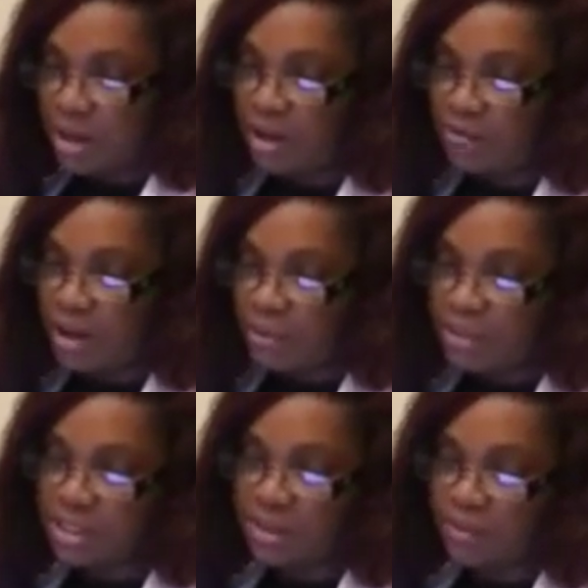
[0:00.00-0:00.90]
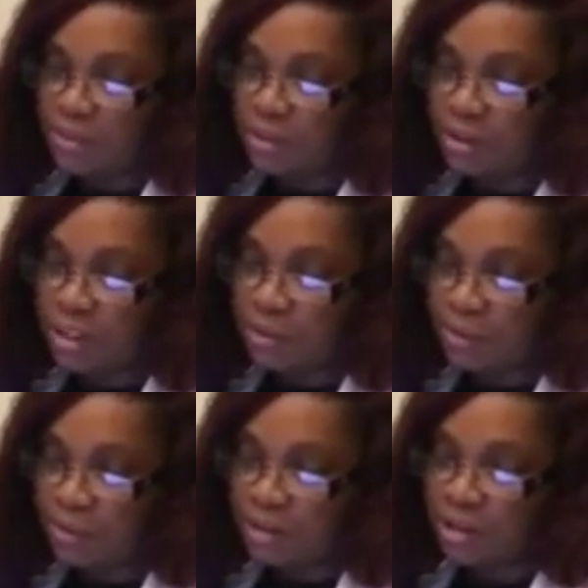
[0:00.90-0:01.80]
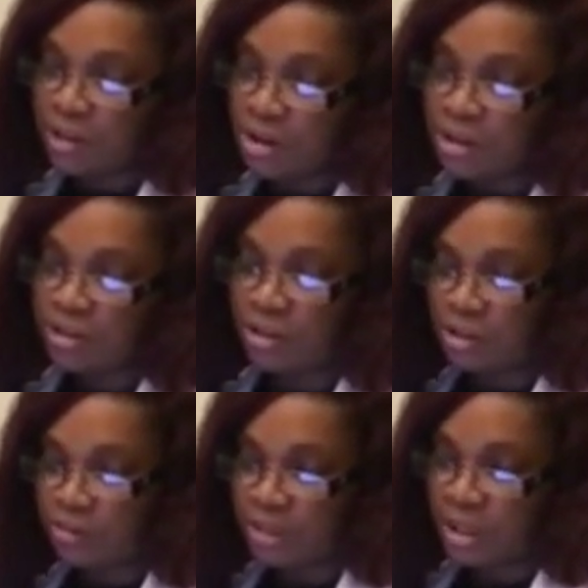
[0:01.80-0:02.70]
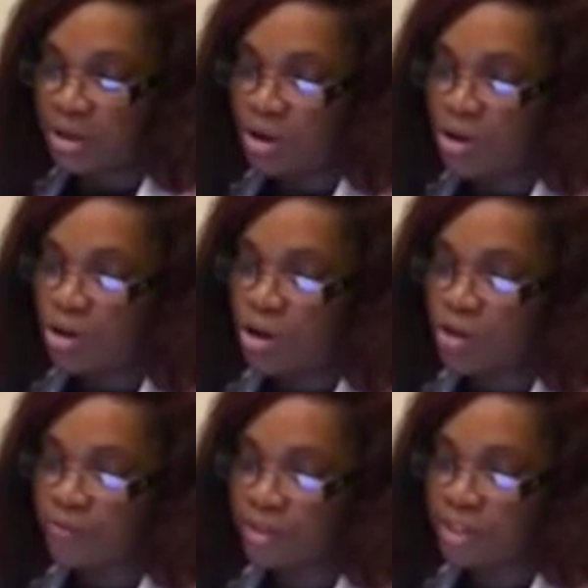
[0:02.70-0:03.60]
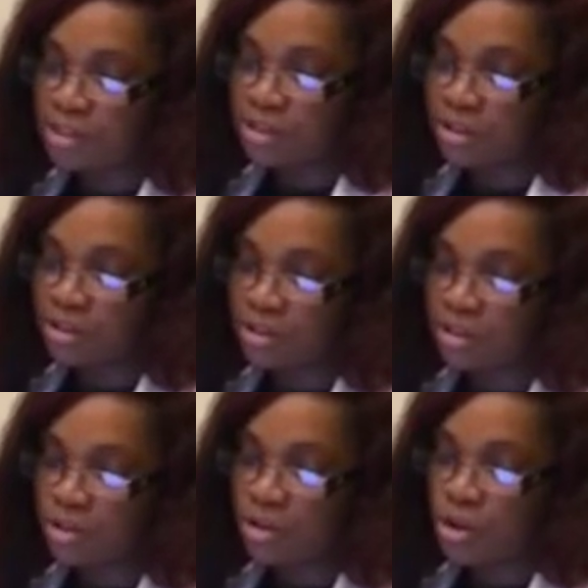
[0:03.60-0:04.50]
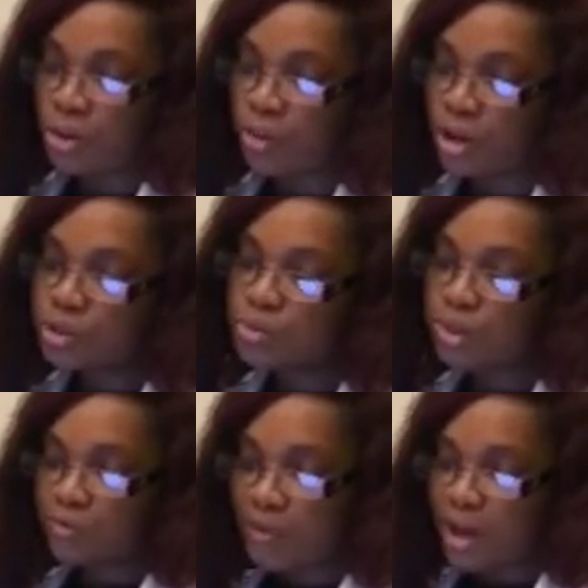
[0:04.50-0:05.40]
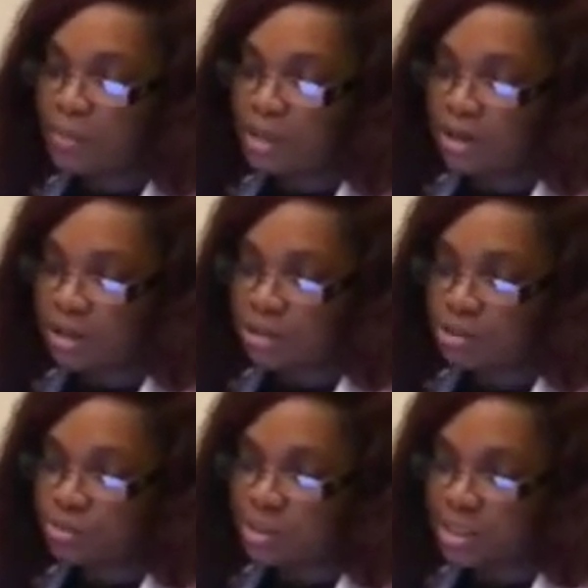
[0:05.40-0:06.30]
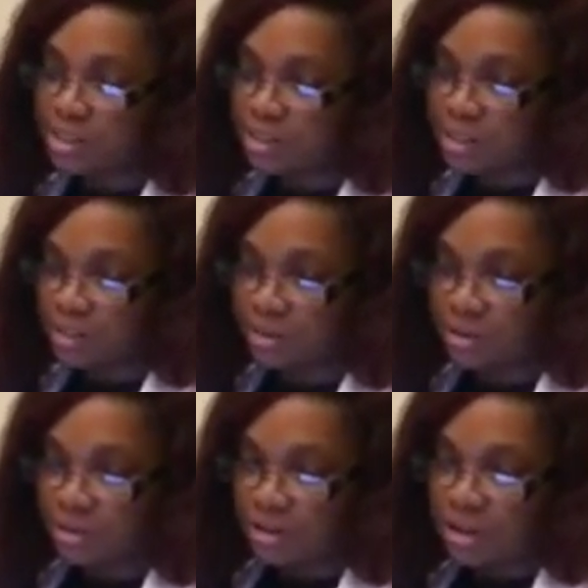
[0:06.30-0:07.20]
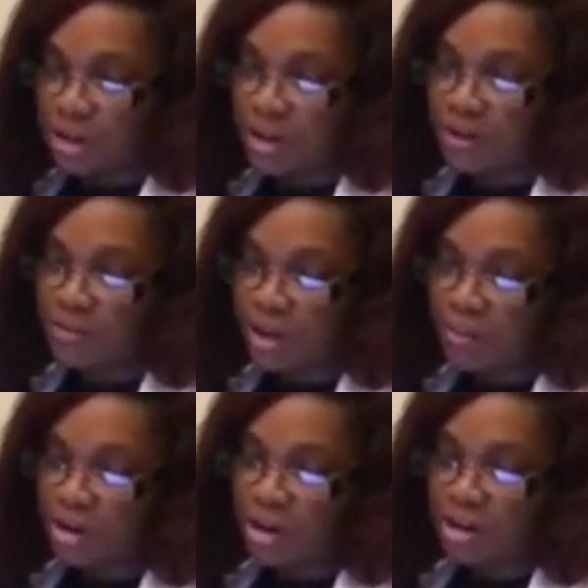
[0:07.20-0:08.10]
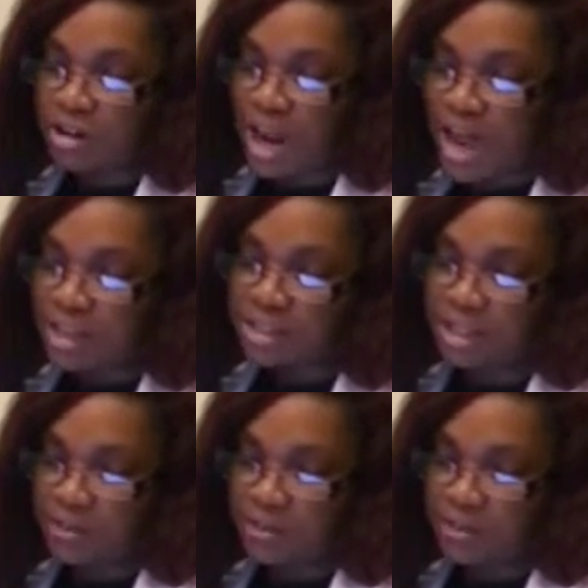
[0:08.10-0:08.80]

If they were receiving lipid-lowering therapy, or 50 to 125 milligrams per deciliter, if they were not